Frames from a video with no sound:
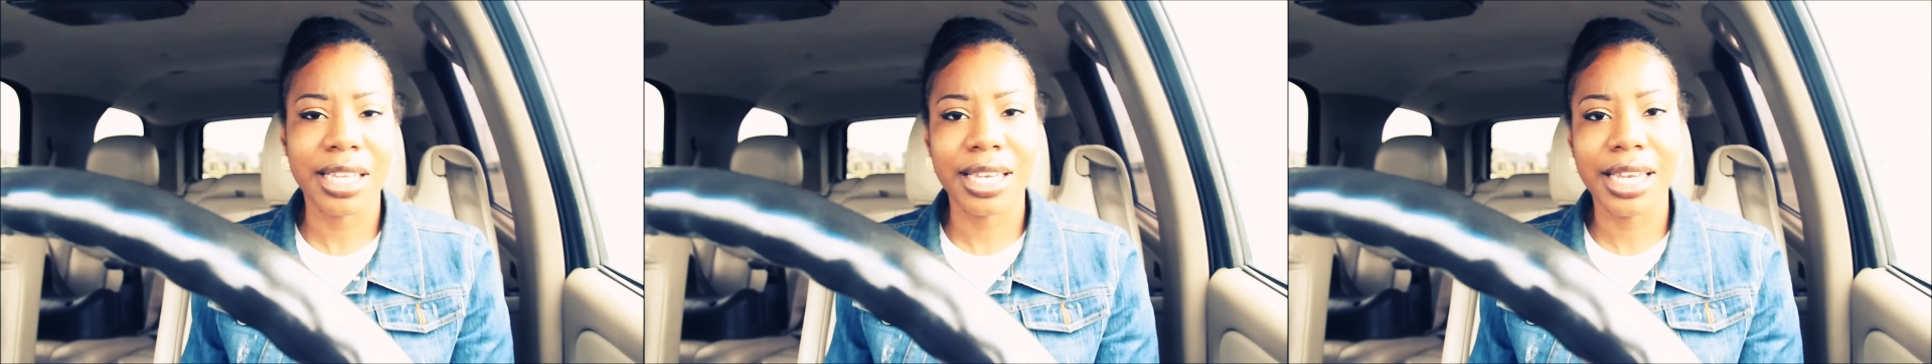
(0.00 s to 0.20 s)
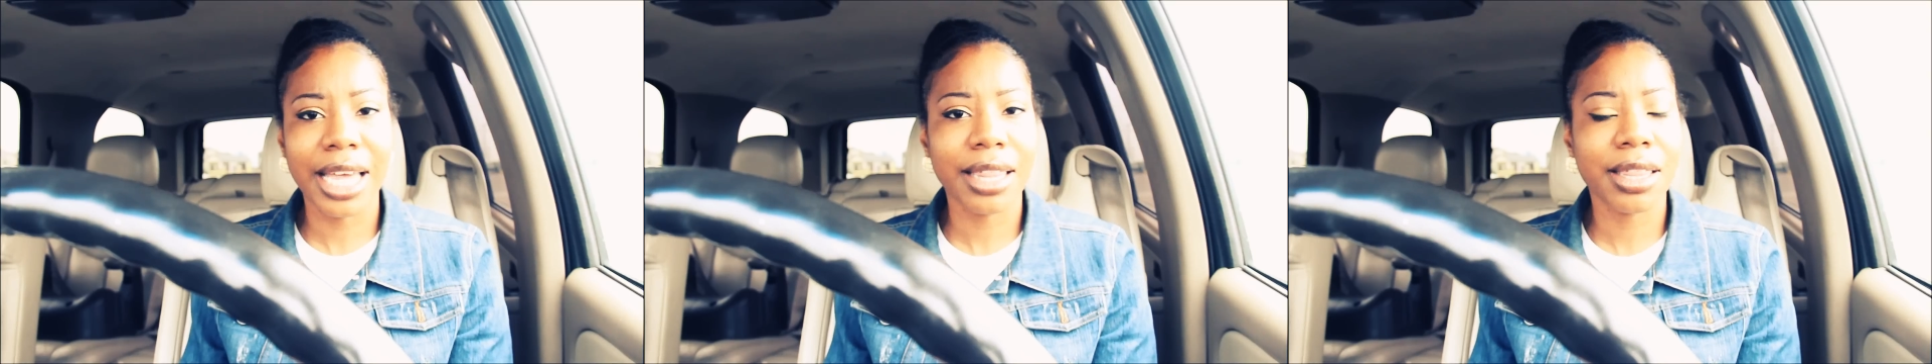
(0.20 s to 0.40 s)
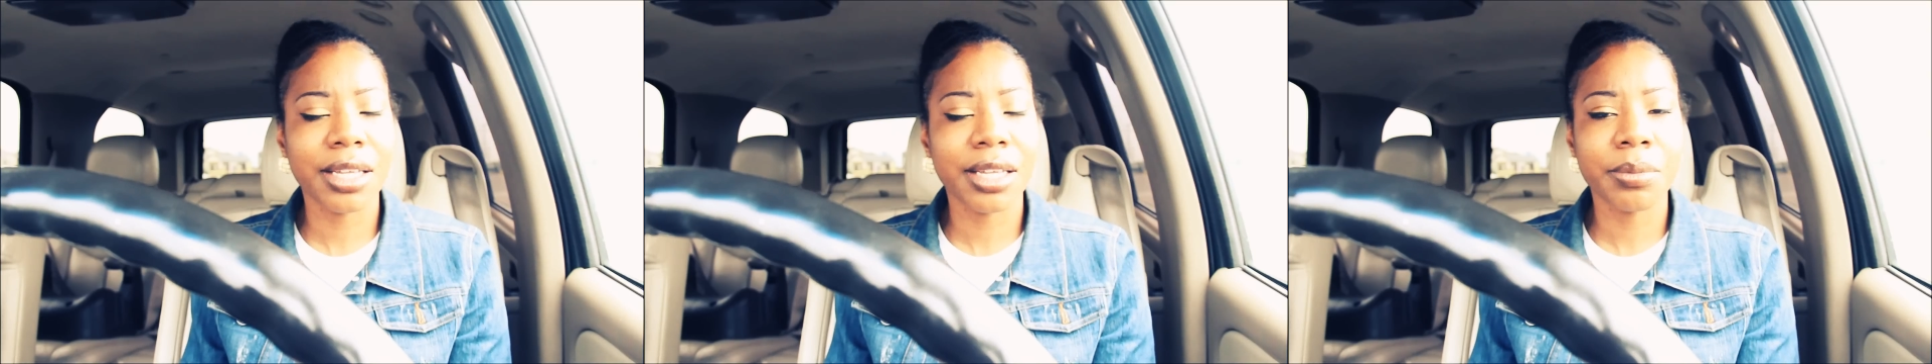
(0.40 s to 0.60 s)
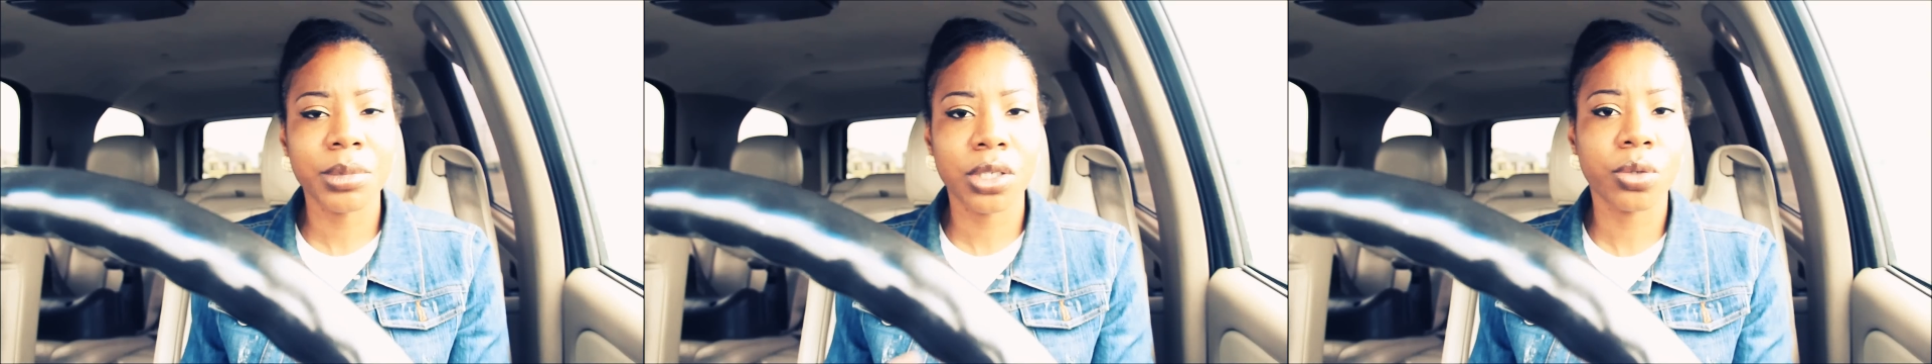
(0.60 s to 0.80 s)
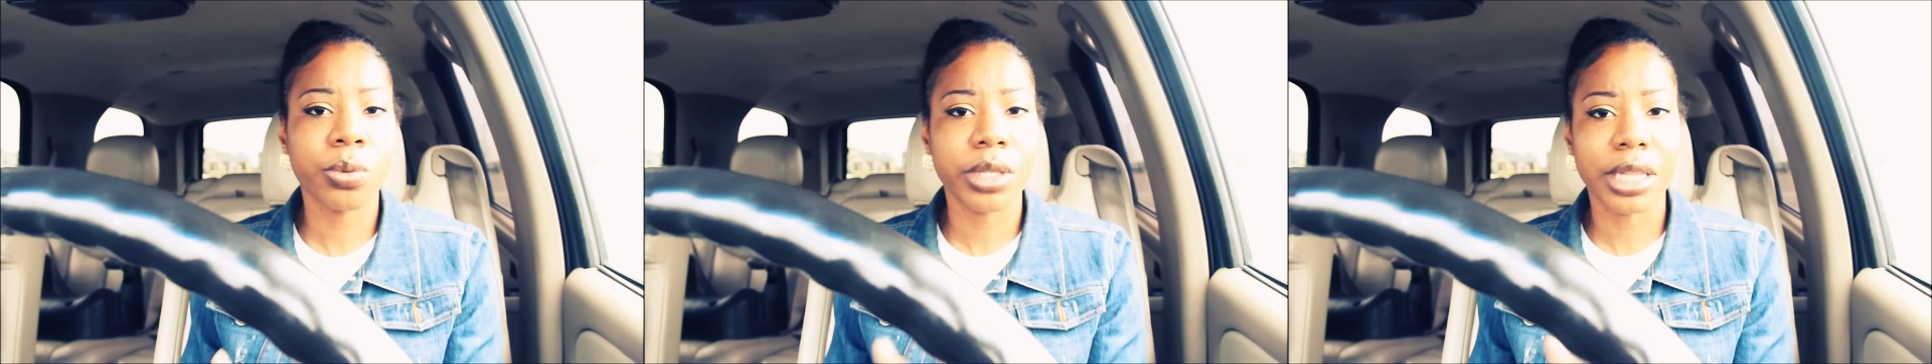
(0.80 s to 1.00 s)
let them
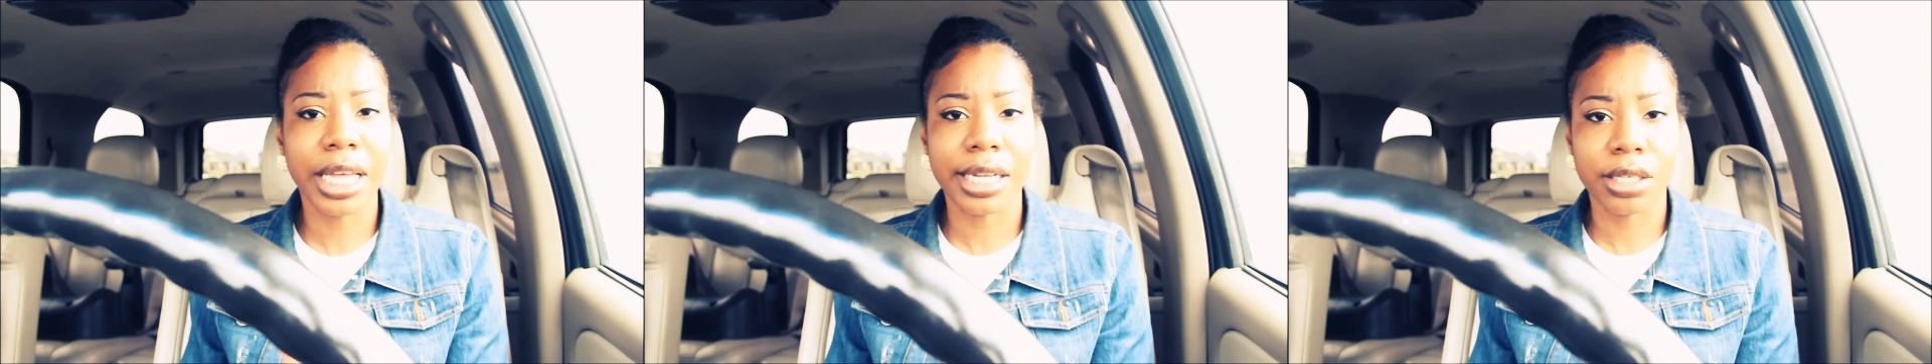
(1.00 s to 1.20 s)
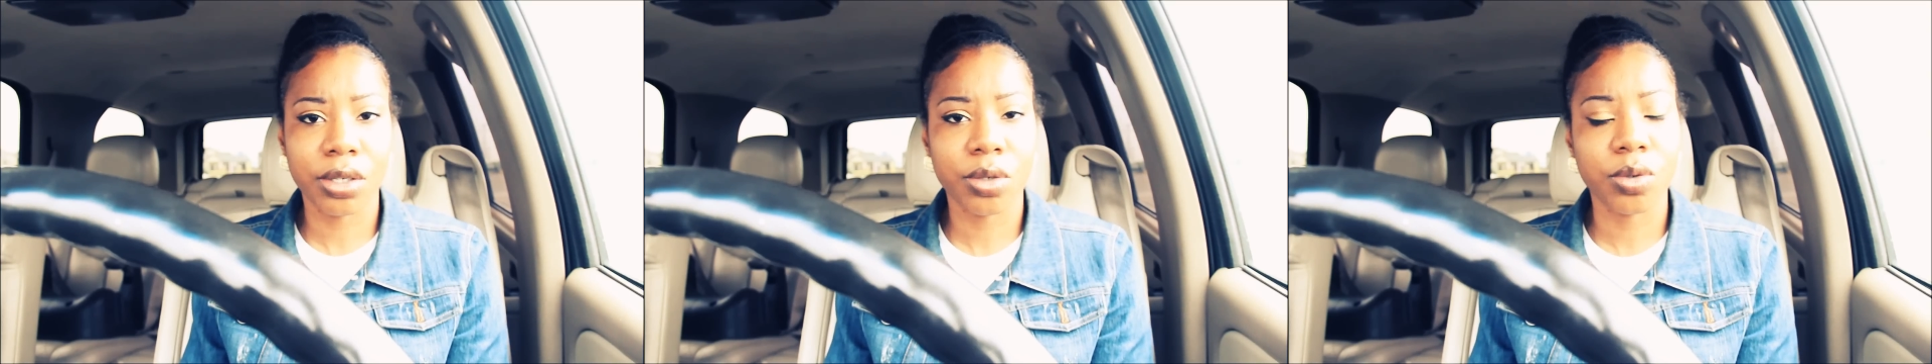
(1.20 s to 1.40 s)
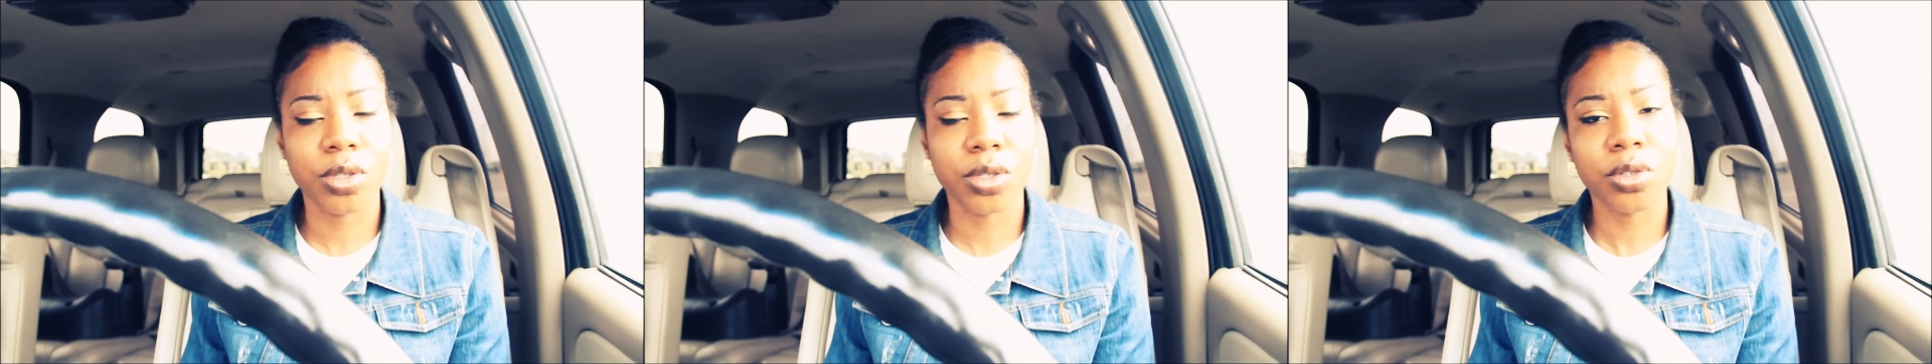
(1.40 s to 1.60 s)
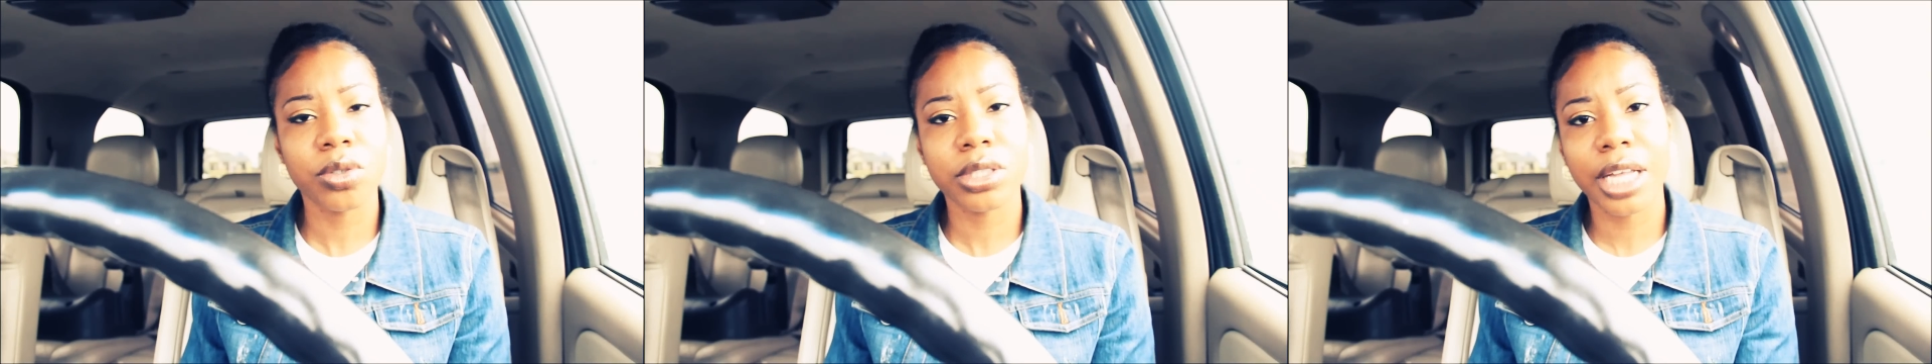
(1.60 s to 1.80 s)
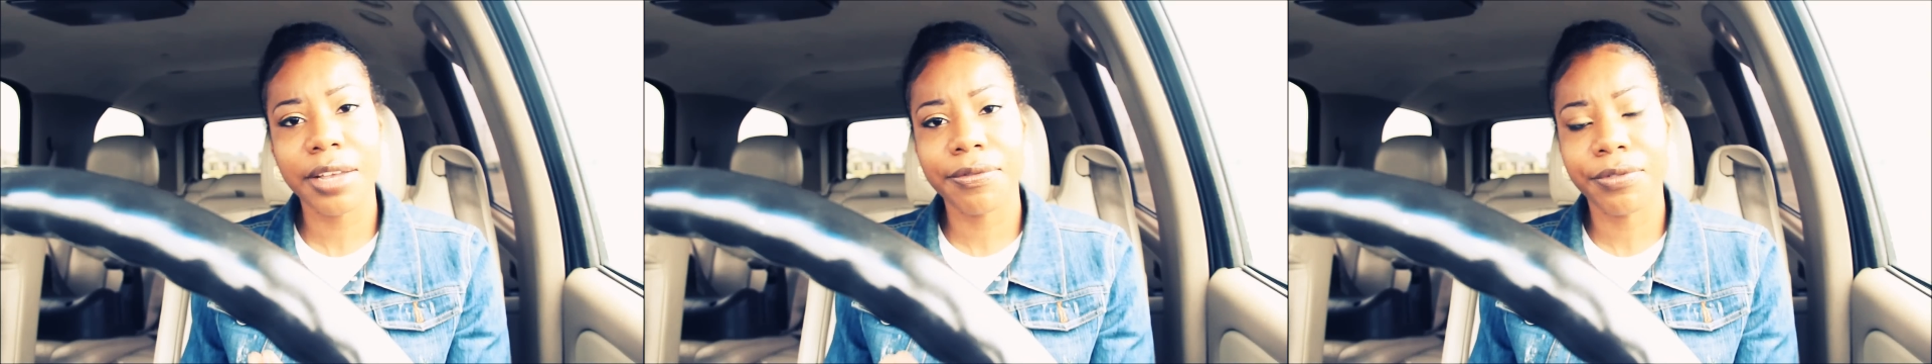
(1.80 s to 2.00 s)
do what they do. You
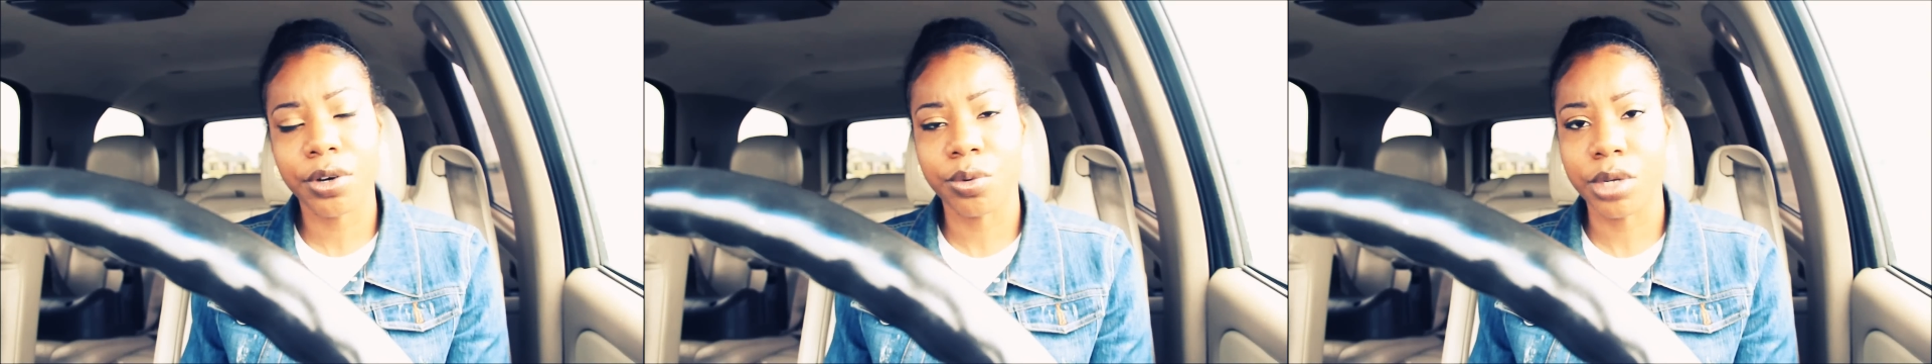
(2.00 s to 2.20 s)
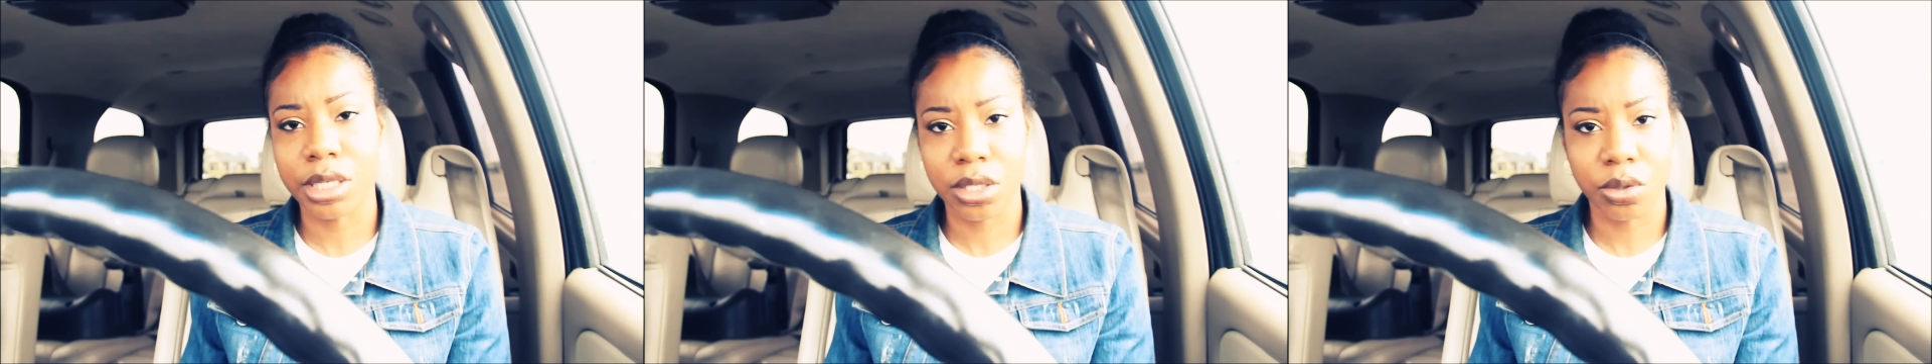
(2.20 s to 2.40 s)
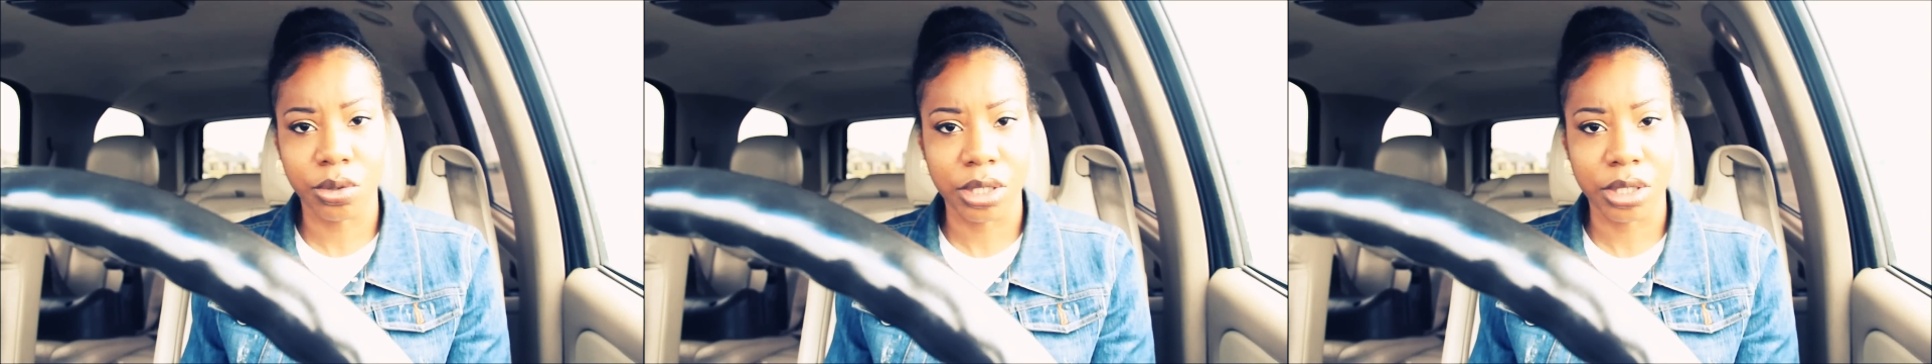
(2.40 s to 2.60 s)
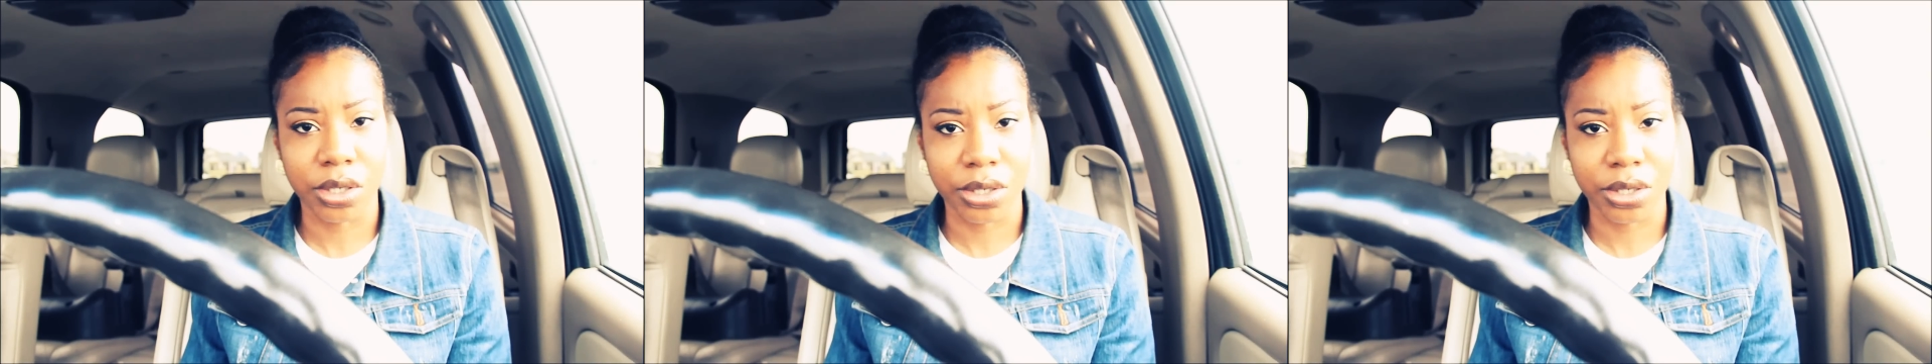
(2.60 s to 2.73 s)
stay focused on